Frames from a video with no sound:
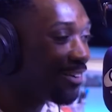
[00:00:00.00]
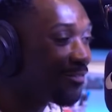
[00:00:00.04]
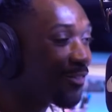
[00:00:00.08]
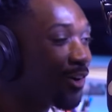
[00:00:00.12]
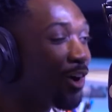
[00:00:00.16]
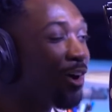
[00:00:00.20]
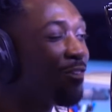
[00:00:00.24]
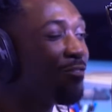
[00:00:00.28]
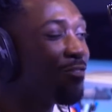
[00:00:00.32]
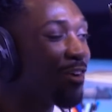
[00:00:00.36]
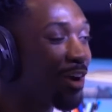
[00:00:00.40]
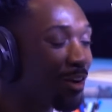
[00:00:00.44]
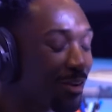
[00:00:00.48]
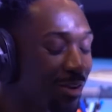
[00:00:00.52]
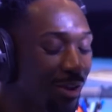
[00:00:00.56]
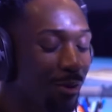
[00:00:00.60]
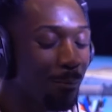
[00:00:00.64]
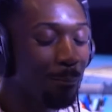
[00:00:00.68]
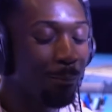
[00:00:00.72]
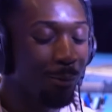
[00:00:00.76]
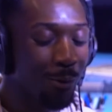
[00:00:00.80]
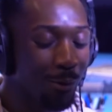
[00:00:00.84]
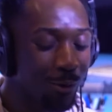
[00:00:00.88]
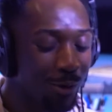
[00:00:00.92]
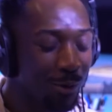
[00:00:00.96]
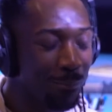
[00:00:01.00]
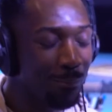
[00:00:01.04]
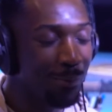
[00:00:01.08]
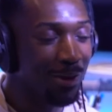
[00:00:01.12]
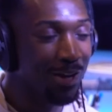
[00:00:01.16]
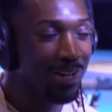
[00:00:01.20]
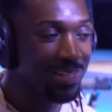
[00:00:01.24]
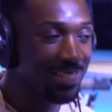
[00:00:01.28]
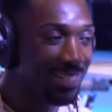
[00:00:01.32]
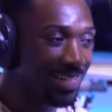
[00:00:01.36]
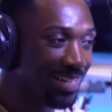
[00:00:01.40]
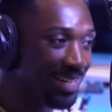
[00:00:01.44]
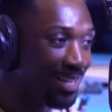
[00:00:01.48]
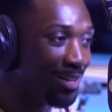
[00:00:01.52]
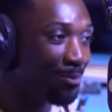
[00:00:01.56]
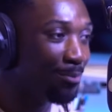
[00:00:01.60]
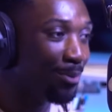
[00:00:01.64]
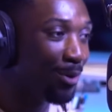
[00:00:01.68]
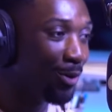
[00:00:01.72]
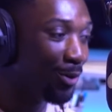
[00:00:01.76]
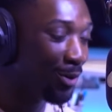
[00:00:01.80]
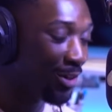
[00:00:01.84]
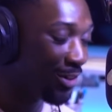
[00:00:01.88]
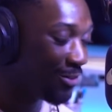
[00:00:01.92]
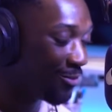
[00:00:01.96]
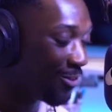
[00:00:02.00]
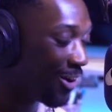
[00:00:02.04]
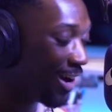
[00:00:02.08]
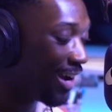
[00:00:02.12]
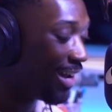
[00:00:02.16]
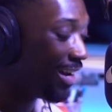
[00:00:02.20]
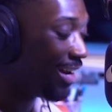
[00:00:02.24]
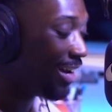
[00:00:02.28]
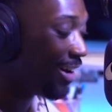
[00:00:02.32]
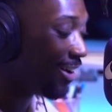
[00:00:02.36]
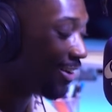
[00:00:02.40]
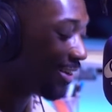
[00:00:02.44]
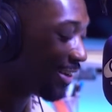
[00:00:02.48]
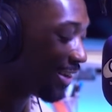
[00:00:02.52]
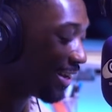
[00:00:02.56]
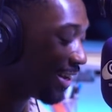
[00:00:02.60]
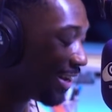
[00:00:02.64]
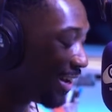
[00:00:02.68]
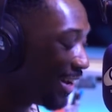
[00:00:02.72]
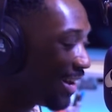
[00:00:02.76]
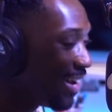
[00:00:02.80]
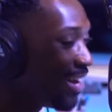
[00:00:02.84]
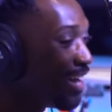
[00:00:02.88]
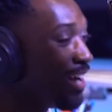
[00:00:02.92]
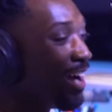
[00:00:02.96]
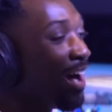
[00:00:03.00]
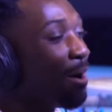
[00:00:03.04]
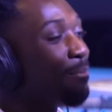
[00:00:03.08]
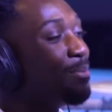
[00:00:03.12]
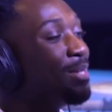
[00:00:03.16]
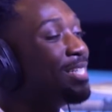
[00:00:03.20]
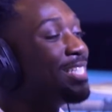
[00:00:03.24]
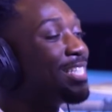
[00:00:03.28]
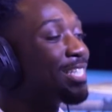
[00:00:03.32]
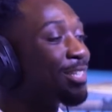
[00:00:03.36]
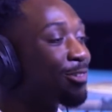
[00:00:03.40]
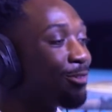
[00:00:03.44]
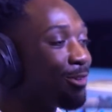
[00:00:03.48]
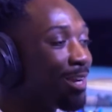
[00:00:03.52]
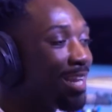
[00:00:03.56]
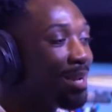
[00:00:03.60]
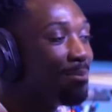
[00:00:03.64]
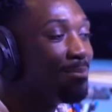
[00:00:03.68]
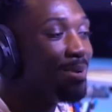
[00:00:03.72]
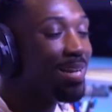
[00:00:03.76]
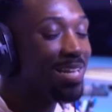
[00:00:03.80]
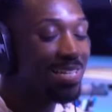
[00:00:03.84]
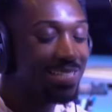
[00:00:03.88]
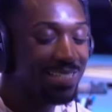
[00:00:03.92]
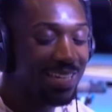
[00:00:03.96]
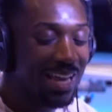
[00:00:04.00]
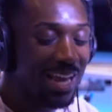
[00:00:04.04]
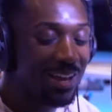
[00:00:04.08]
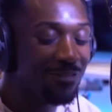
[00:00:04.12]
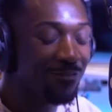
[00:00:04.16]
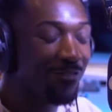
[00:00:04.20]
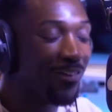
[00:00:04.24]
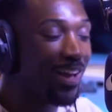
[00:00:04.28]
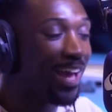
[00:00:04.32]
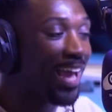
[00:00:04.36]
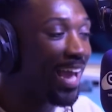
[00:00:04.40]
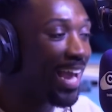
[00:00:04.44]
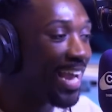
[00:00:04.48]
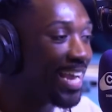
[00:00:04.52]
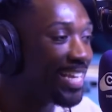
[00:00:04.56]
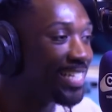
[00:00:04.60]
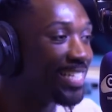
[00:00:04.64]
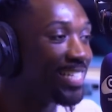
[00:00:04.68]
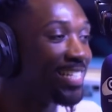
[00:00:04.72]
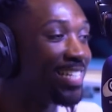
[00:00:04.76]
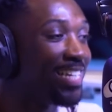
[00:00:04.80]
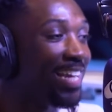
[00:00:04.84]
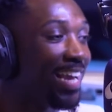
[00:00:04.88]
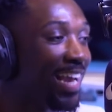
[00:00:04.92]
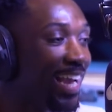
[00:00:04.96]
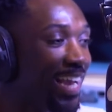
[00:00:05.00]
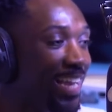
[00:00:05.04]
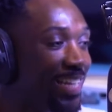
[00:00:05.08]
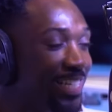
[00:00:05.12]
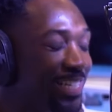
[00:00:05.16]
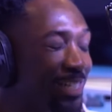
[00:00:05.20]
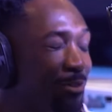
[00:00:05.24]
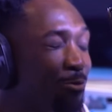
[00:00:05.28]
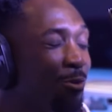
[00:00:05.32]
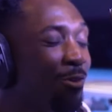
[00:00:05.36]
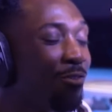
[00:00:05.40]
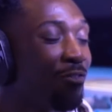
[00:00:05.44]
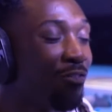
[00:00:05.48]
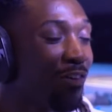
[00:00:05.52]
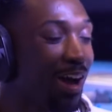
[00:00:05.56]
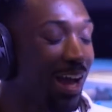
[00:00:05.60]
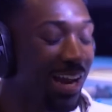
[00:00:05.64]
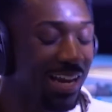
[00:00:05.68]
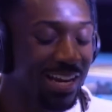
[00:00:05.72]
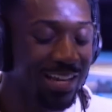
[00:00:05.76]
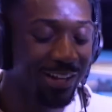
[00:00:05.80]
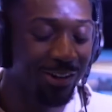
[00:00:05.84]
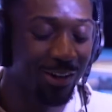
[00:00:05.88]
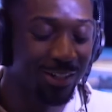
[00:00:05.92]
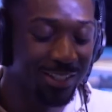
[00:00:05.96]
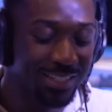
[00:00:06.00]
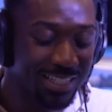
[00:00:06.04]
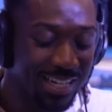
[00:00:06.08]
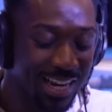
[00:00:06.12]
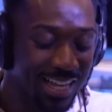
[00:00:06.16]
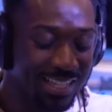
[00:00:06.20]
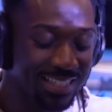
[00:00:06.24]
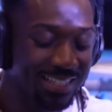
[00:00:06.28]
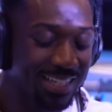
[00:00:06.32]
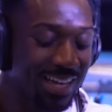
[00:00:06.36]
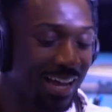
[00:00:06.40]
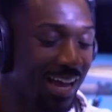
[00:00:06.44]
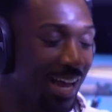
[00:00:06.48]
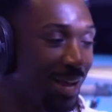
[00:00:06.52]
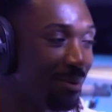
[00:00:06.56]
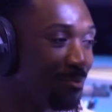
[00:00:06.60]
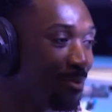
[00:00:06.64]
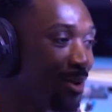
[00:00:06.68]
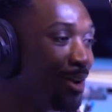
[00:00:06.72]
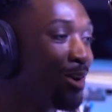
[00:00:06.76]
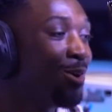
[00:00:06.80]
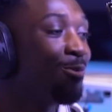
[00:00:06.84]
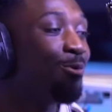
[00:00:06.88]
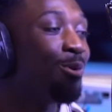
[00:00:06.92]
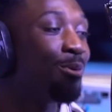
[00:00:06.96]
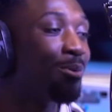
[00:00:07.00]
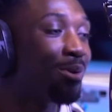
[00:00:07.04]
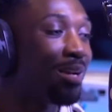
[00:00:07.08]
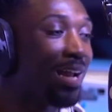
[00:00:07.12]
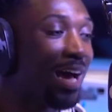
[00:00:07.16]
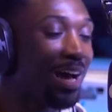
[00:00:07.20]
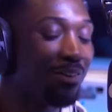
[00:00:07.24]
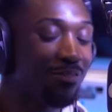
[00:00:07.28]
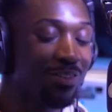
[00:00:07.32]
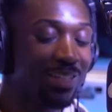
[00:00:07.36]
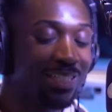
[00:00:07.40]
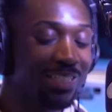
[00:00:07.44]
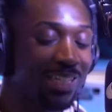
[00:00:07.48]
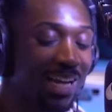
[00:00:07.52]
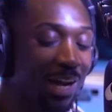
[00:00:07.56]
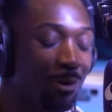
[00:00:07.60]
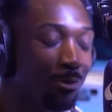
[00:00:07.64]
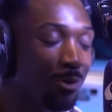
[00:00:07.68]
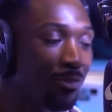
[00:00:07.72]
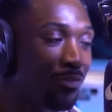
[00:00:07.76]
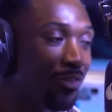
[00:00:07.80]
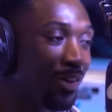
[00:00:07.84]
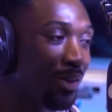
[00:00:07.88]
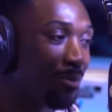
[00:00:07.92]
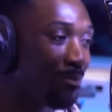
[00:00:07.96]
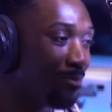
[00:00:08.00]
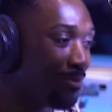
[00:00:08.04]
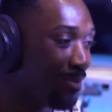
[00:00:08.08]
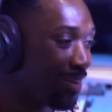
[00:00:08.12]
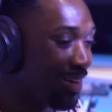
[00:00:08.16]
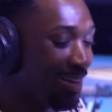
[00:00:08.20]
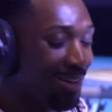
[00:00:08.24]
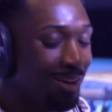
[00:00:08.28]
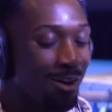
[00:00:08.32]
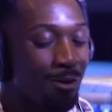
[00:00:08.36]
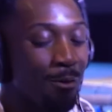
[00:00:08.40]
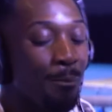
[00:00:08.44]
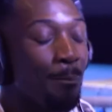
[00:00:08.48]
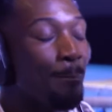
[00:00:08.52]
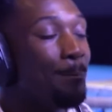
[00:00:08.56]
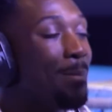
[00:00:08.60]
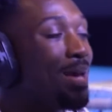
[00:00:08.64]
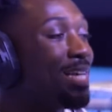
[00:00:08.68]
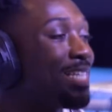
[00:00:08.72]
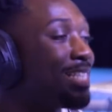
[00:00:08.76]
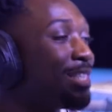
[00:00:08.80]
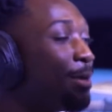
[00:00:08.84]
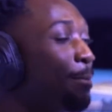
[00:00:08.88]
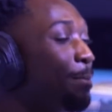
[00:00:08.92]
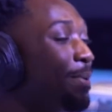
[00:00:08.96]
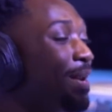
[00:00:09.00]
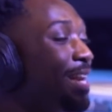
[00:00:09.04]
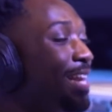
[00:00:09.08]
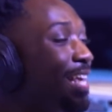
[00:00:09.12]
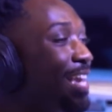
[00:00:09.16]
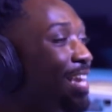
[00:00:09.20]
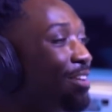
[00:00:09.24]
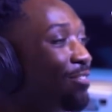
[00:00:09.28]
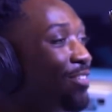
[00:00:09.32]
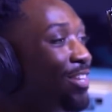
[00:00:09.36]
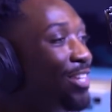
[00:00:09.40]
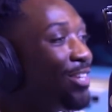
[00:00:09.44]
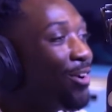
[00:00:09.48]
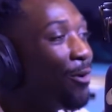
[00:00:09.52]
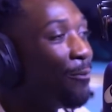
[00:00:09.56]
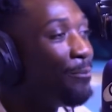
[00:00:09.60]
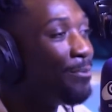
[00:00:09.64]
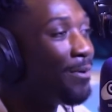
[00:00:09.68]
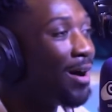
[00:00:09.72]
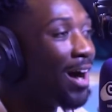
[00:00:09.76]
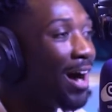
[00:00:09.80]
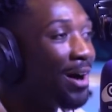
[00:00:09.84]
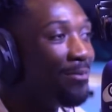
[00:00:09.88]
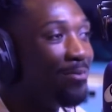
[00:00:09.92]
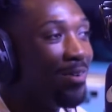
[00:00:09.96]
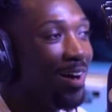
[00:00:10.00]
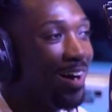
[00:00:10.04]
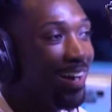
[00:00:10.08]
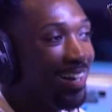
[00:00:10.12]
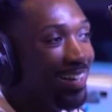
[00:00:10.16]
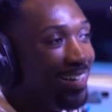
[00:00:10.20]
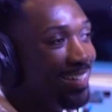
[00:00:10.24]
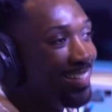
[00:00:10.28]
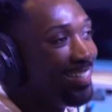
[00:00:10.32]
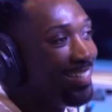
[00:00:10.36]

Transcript: I've got a very important person in the building right now, yeah. I've been screaming his name for ages and ages, and we finally got to that time when I'm gonna have a chat with him. Mr. Believe in Your Barber.